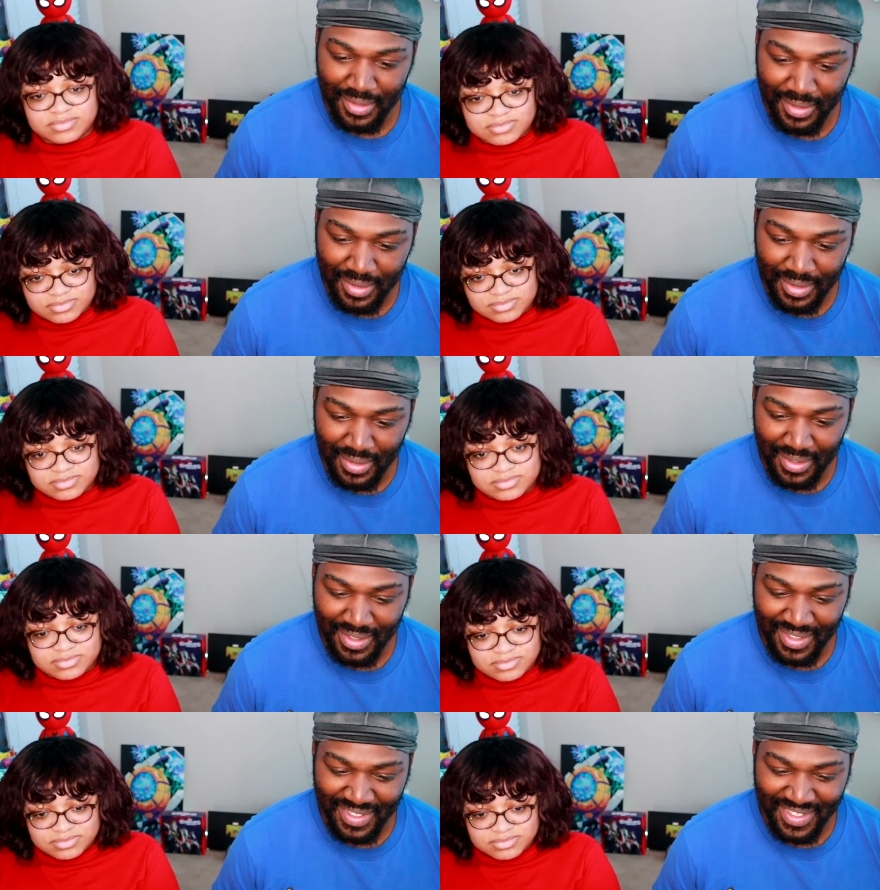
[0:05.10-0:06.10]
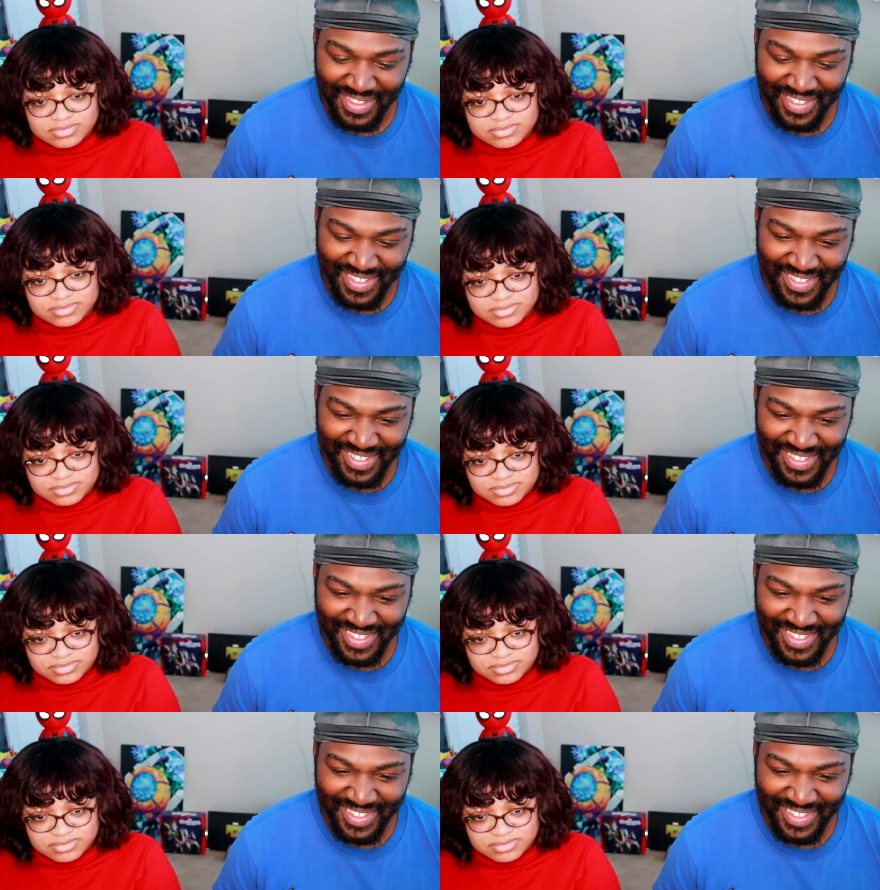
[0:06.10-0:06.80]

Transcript: [no speech]